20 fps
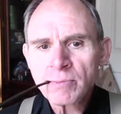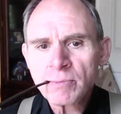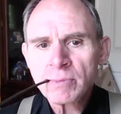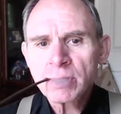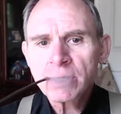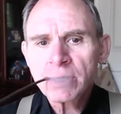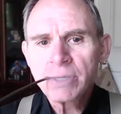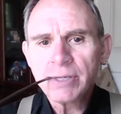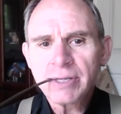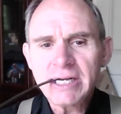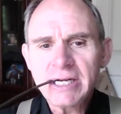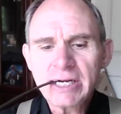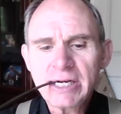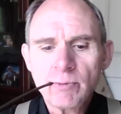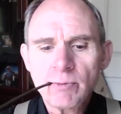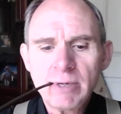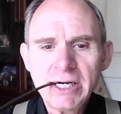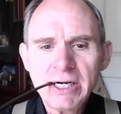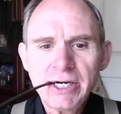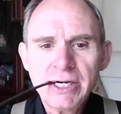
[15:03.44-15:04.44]
So thanks for
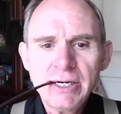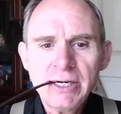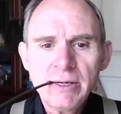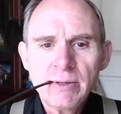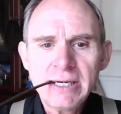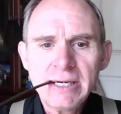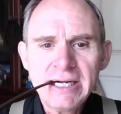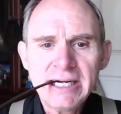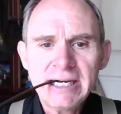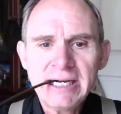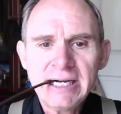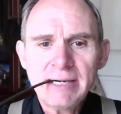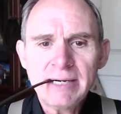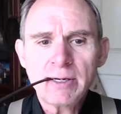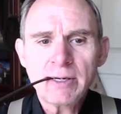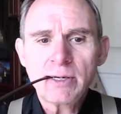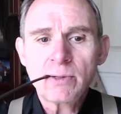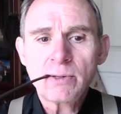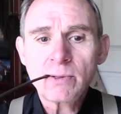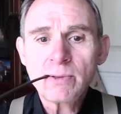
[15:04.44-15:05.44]
watching, and have a
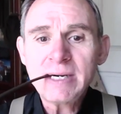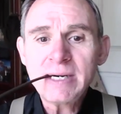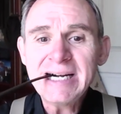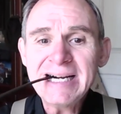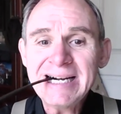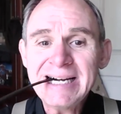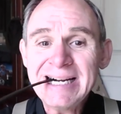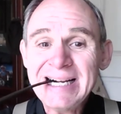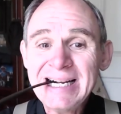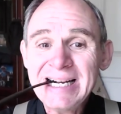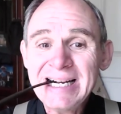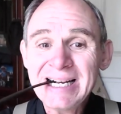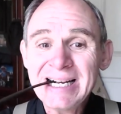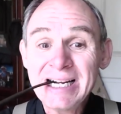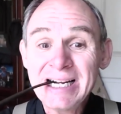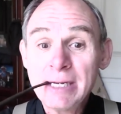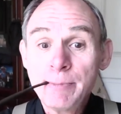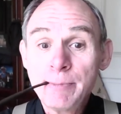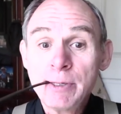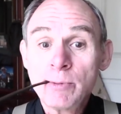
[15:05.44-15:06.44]
great day. Light
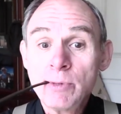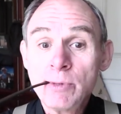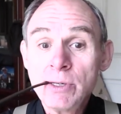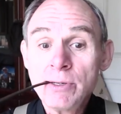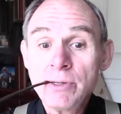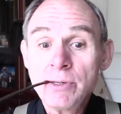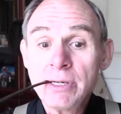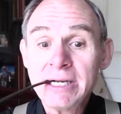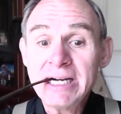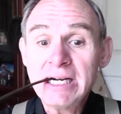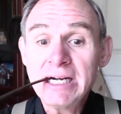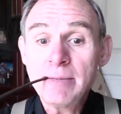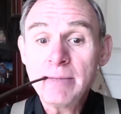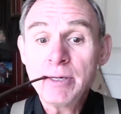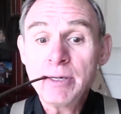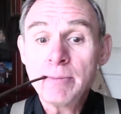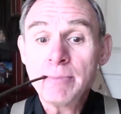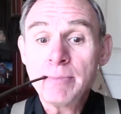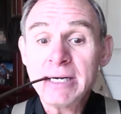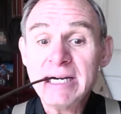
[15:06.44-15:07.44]
up your world, light up your
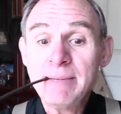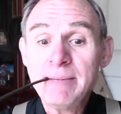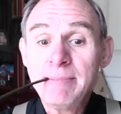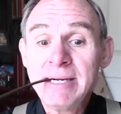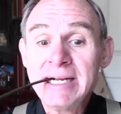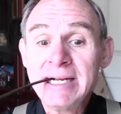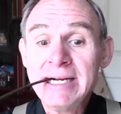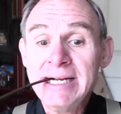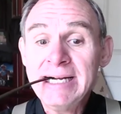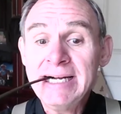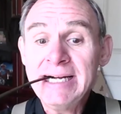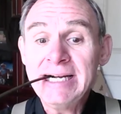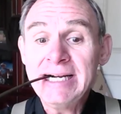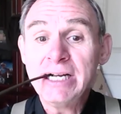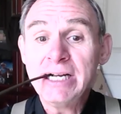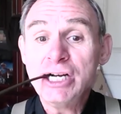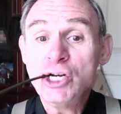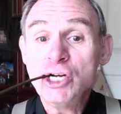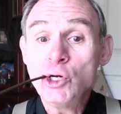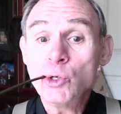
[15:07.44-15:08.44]
pipe today, and
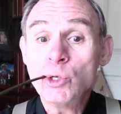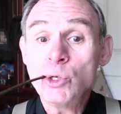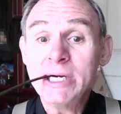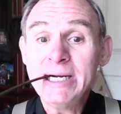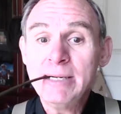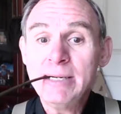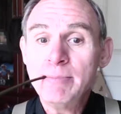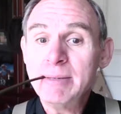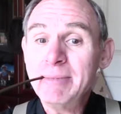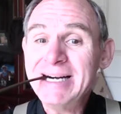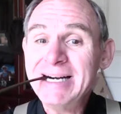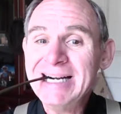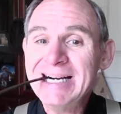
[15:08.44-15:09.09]
enjoy. Bye-bye.